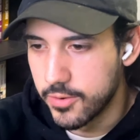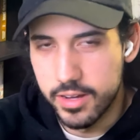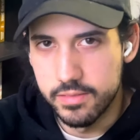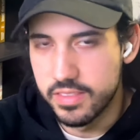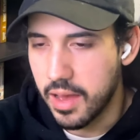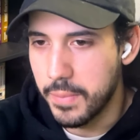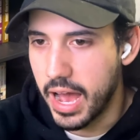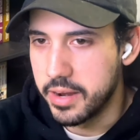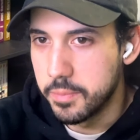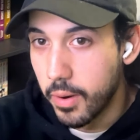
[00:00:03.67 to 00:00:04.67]
Well, not
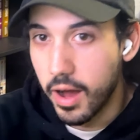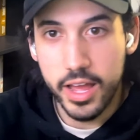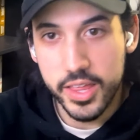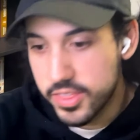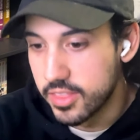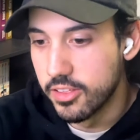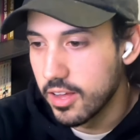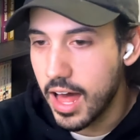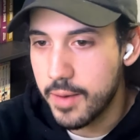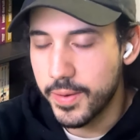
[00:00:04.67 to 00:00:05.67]
mine, but
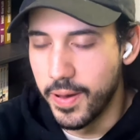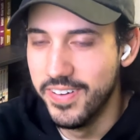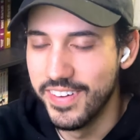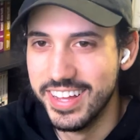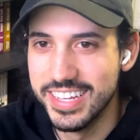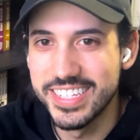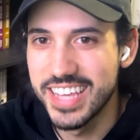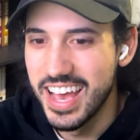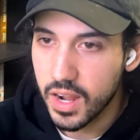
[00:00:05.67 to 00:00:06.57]
a lot of people's.